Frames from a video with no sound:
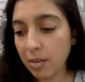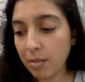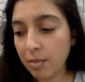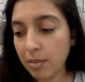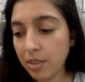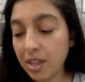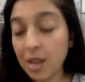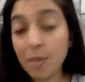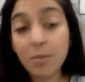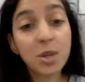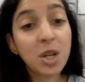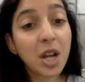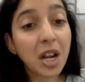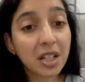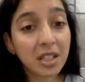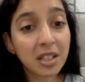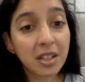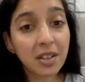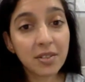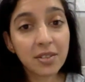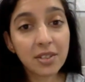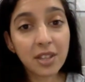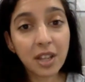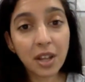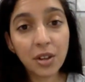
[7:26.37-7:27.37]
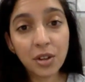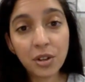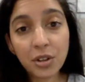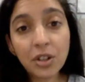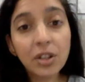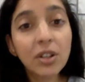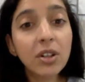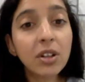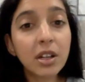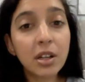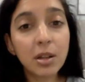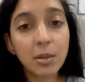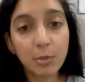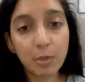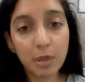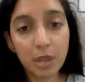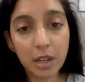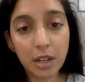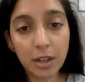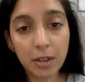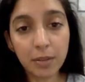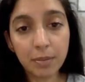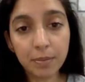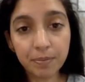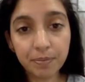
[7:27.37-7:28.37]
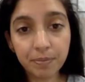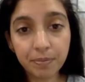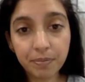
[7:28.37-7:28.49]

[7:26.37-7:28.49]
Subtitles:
the objectives that you're going to be